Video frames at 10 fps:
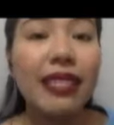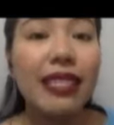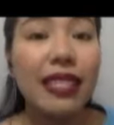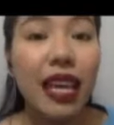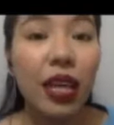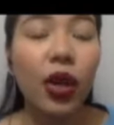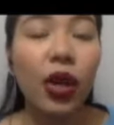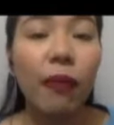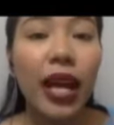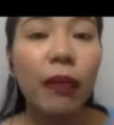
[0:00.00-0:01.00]
say
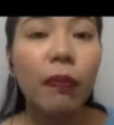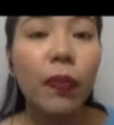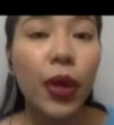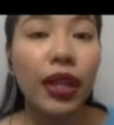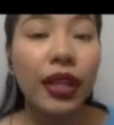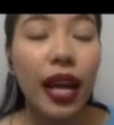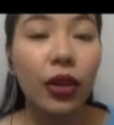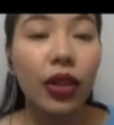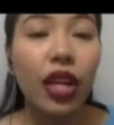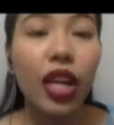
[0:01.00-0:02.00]
or might point
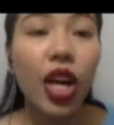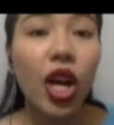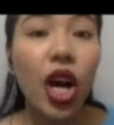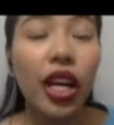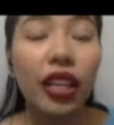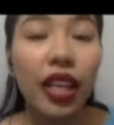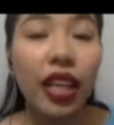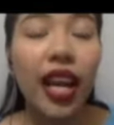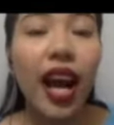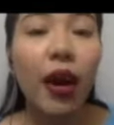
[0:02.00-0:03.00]
out
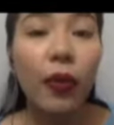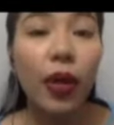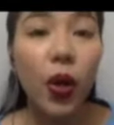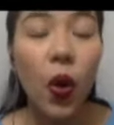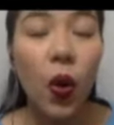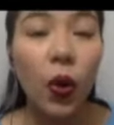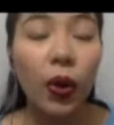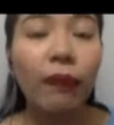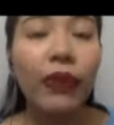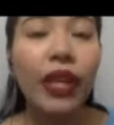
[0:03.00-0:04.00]
regarding our
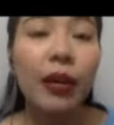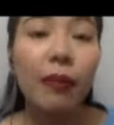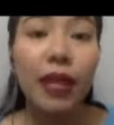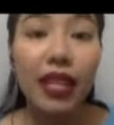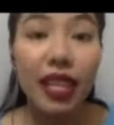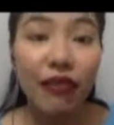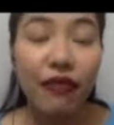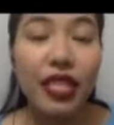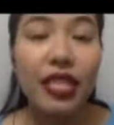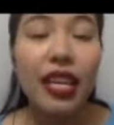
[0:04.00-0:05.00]
own
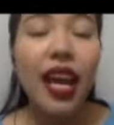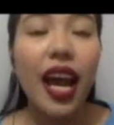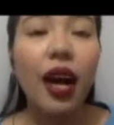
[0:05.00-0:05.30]
beliefs,